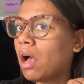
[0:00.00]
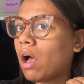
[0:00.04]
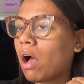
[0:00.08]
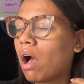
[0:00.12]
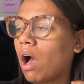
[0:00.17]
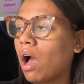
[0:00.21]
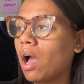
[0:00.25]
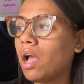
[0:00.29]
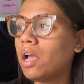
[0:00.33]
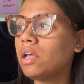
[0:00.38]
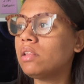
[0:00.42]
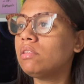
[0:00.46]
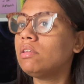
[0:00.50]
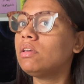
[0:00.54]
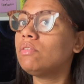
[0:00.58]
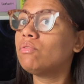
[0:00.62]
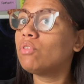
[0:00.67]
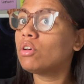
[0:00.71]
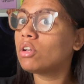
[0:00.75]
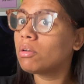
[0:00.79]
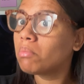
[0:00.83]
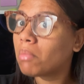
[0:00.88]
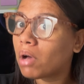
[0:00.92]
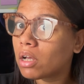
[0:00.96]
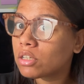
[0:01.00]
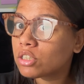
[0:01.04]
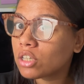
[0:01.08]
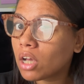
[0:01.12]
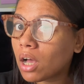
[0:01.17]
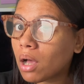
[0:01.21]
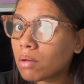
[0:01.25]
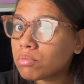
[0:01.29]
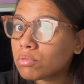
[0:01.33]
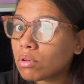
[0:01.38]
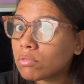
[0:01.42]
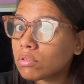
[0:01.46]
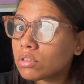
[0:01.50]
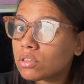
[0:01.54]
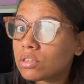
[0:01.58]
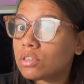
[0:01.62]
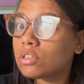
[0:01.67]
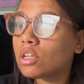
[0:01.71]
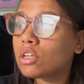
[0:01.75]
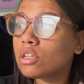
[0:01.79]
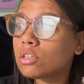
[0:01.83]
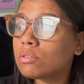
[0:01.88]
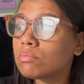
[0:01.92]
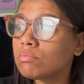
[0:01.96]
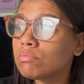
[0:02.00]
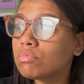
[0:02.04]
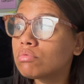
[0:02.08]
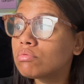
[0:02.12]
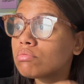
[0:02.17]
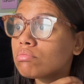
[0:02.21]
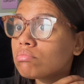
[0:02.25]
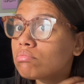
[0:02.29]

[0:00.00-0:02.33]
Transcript: I ain't leave none of my jobs on good terms.